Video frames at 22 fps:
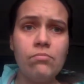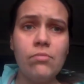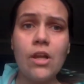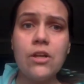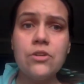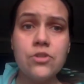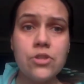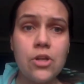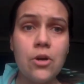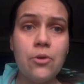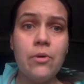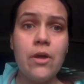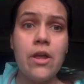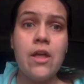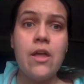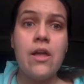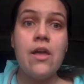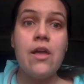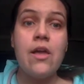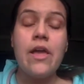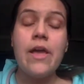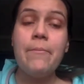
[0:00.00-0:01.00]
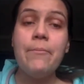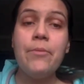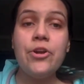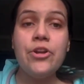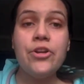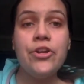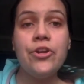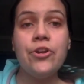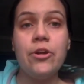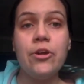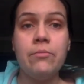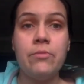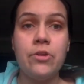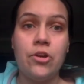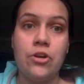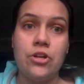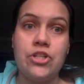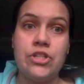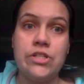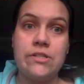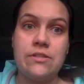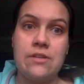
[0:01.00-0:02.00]
So inputting your
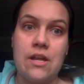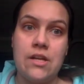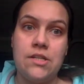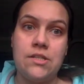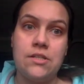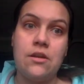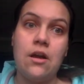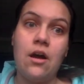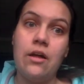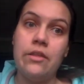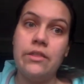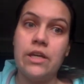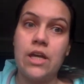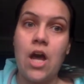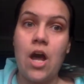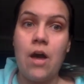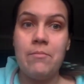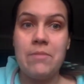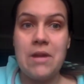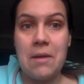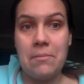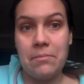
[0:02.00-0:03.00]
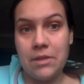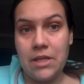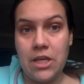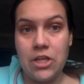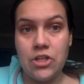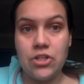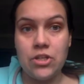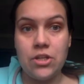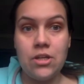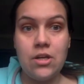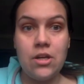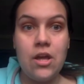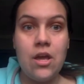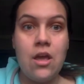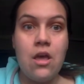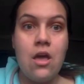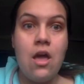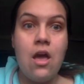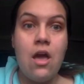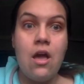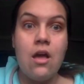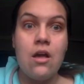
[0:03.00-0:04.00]
immigration status on the common application
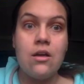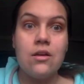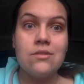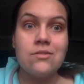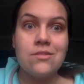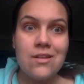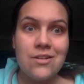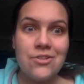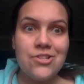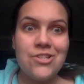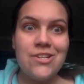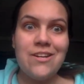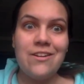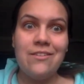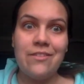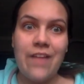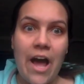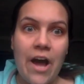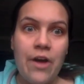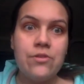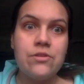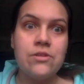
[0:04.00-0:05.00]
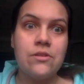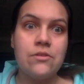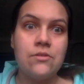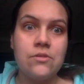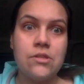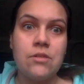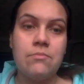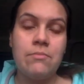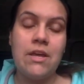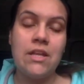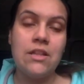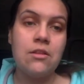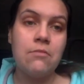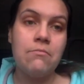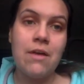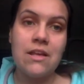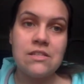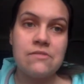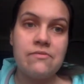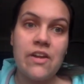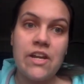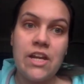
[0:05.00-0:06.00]
essentially allows you to make the
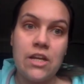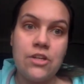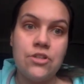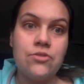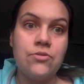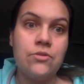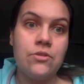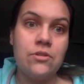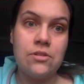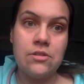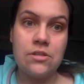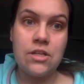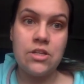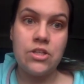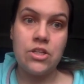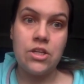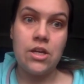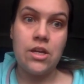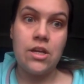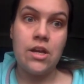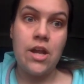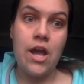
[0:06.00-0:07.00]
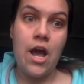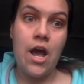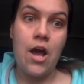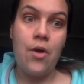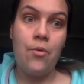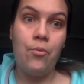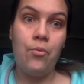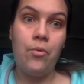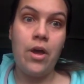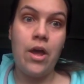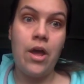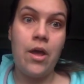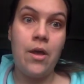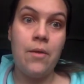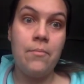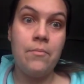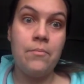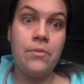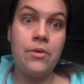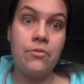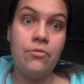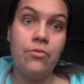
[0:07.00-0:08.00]
best financial decision
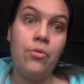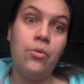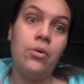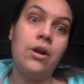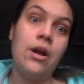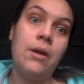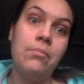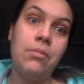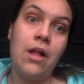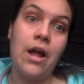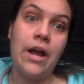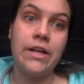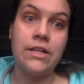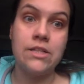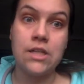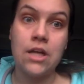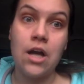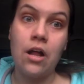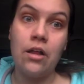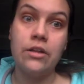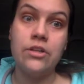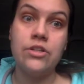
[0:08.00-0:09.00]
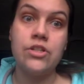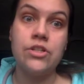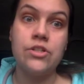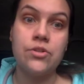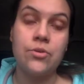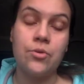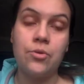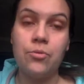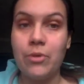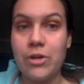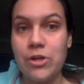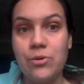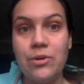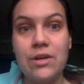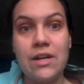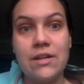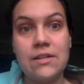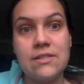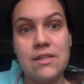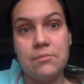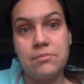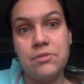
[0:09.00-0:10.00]
before applying to colleges or when you get
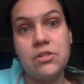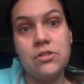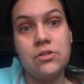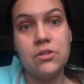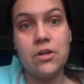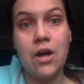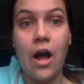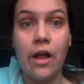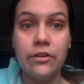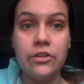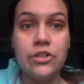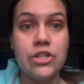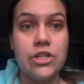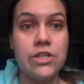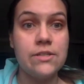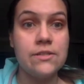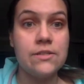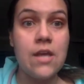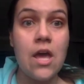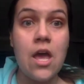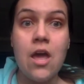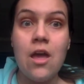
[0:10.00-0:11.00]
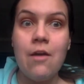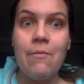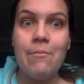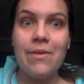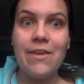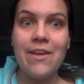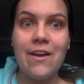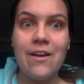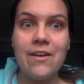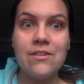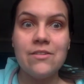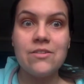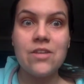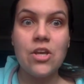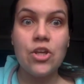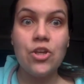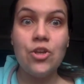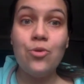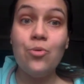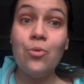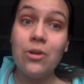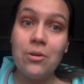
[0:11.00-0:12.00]
accepted into colleges, because
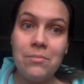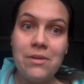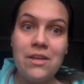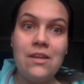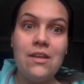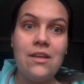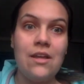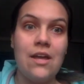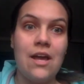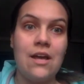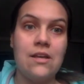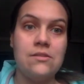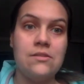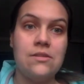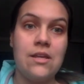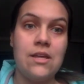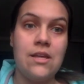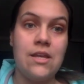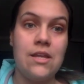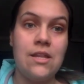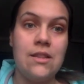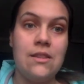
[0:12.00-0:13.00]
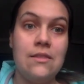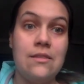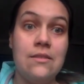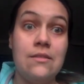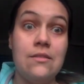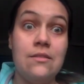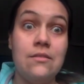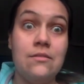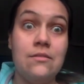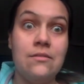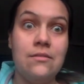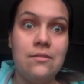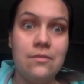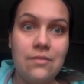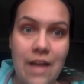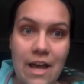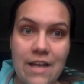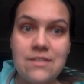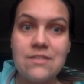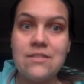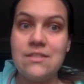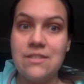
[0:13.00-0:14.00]
you want to be as in
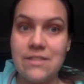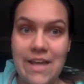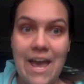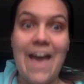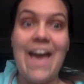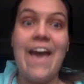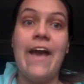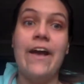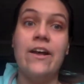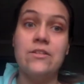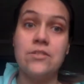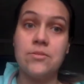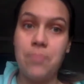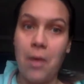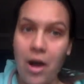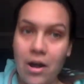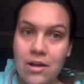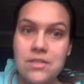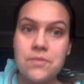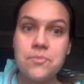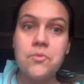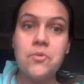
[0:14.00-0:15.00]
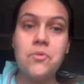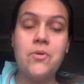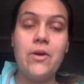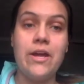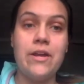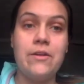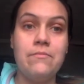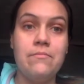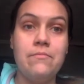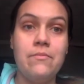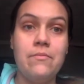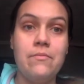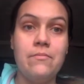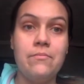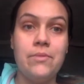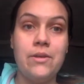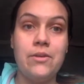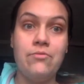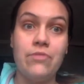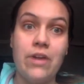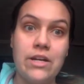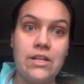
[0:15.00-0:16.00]
less debt as possible and
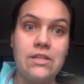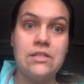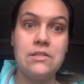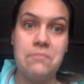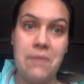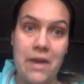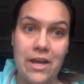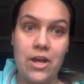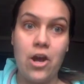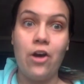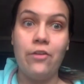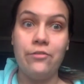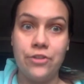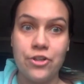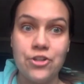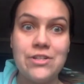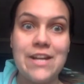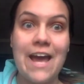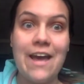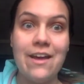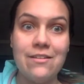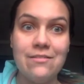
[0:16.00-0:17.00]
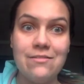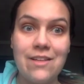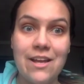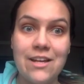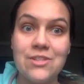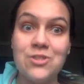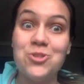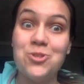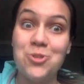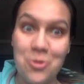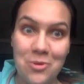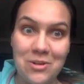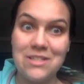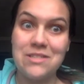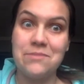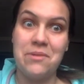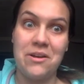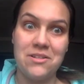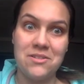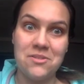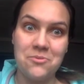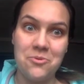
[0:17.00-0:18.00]
be ready to pay off your debt as soon as
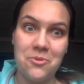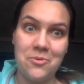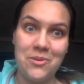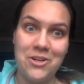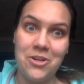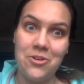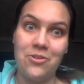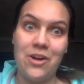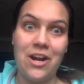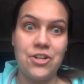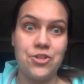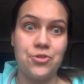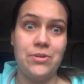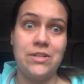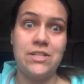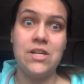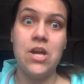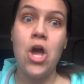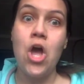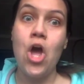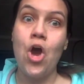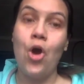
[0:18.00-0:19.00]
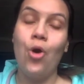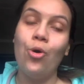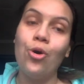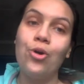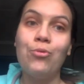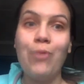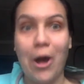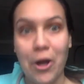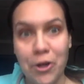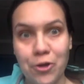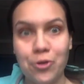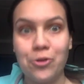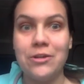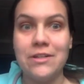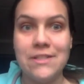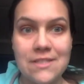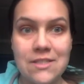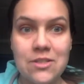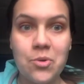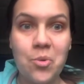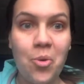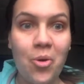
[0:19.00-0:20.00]
possible when you graduate or while you're in
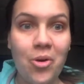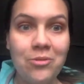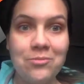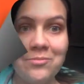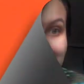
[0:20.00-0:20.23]
school.